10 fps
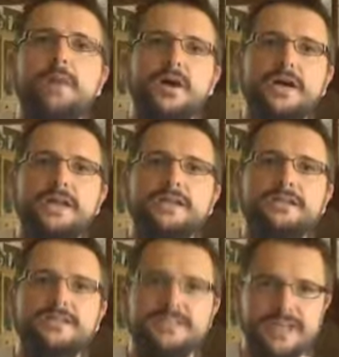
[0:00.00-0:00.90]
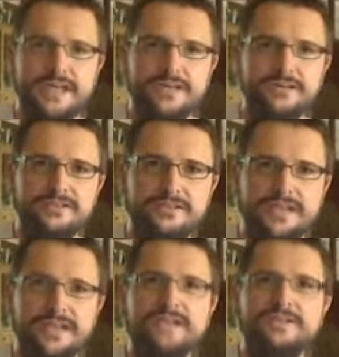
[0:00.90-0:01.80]
minor second.
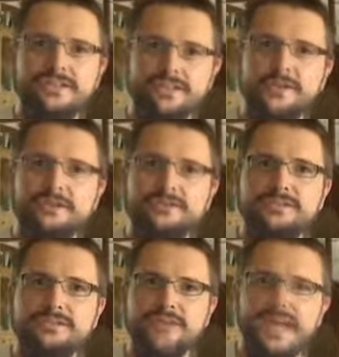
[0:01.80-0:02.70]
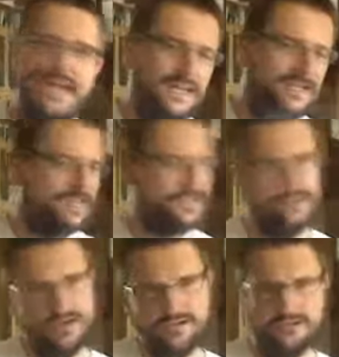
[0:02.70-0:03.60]
2 notes, any 2
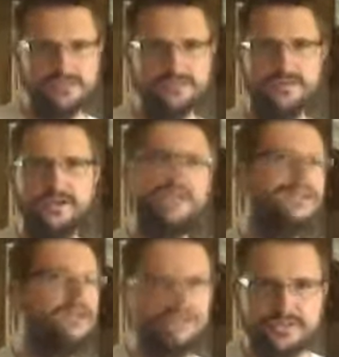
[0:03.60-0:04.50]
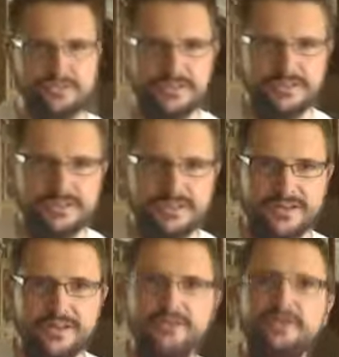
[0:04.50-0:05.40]
notes on any instrument
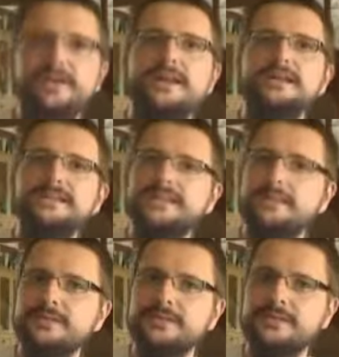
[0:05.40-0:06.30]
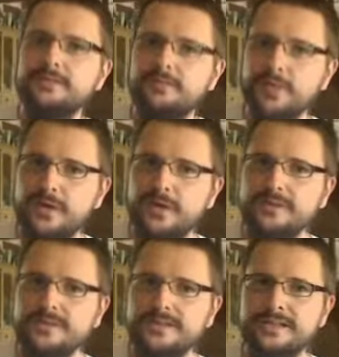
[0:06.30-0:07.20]
that are only a semitone
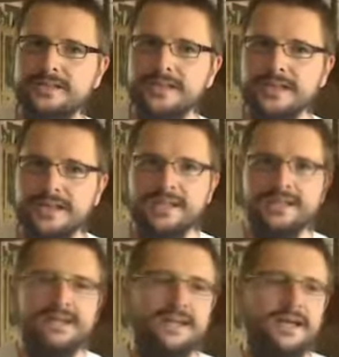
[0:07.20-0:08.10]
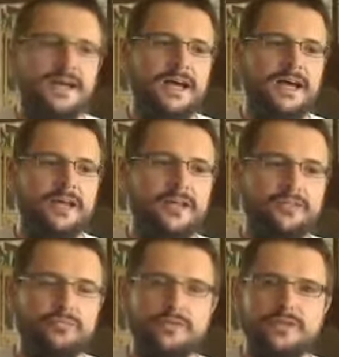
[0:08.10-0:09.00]
apart,
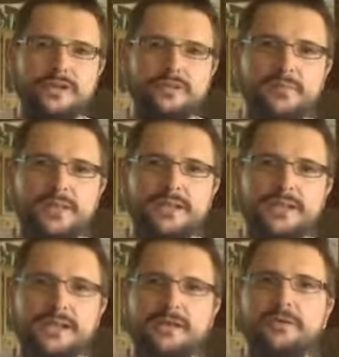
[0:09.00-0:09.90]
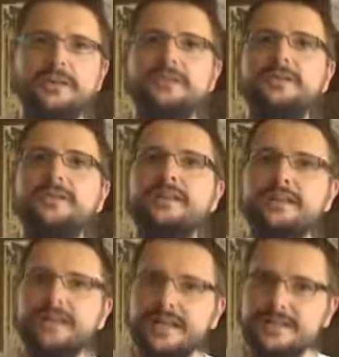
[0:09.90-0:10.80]
the root note being the lower note and then
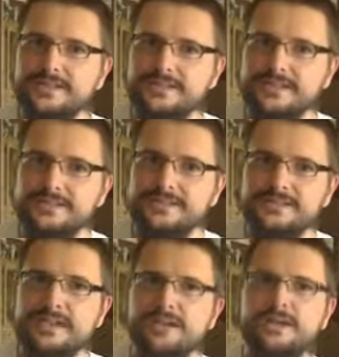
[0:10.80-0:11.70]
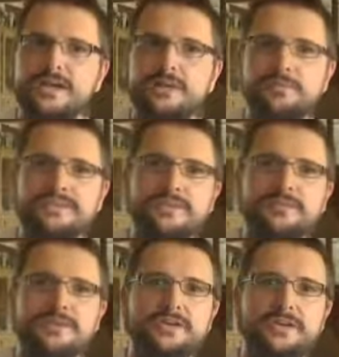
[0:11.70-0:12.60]
the next note up, the
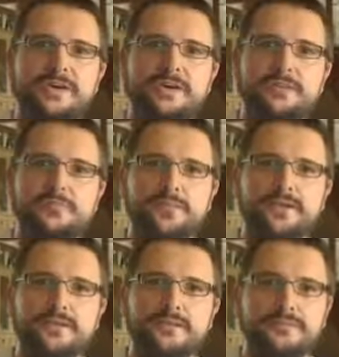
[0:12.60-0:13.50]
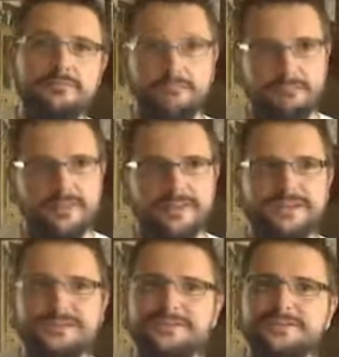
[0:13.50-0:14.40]
semitone higher being the
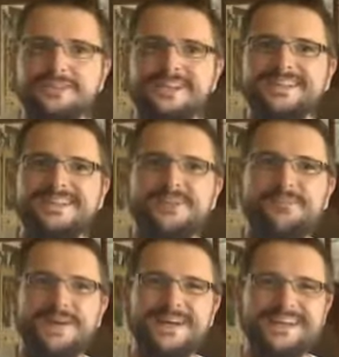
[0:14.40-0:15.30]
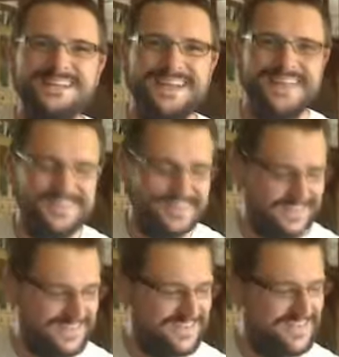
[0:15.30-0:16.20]
next note, is a minor second.
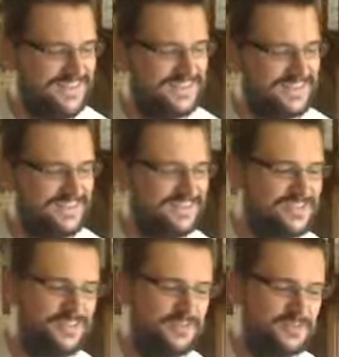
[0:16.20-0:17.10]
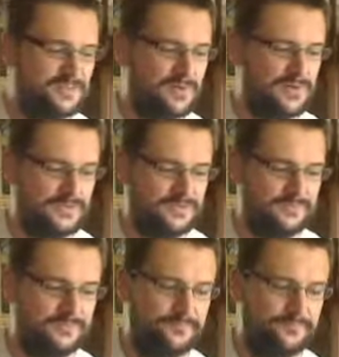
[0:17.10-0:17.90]
Okay, so 2 notes apart,